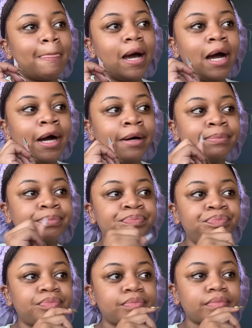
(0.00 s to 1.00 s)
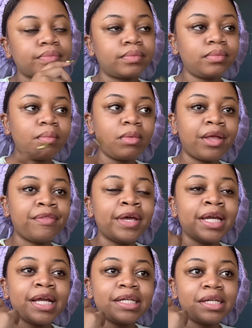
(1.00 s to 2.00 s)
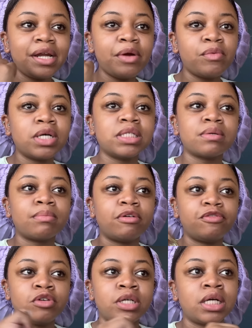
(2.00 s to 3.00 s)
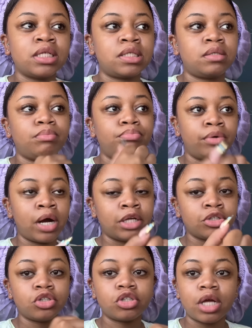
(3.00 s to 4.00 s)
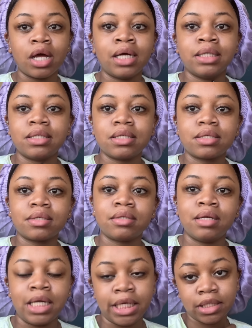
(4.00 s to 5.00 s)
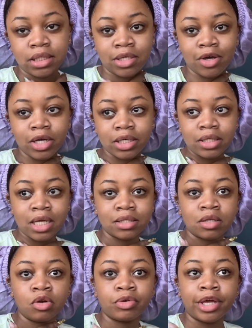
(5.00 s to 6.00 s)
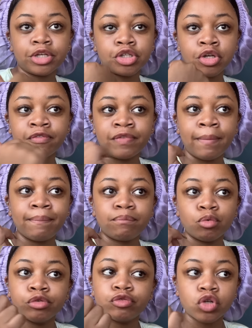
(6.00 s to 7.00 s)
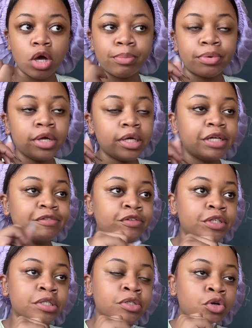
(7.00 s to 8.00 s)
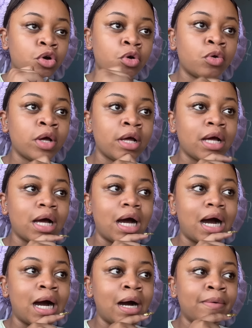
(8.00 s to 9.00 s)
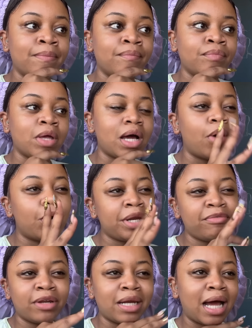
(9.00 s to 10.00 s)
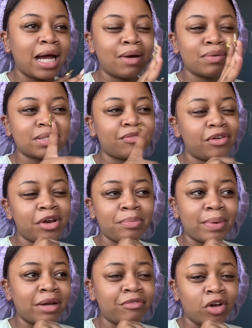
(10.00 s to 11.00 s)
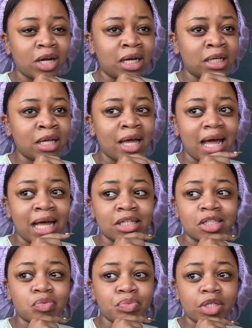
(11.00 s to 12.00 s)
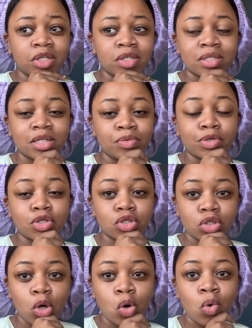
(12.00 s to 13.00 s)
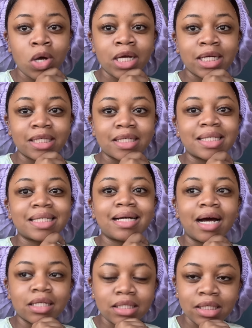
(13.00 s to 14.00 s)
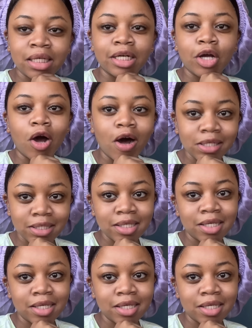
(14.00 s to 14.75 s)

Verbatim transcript: um, then yesterday was mafunda's branch at legacy yard that's the location of that rooftop if you didn't know um, i won't even lie i was a very bad vlogger and just because it was so disgustingly hot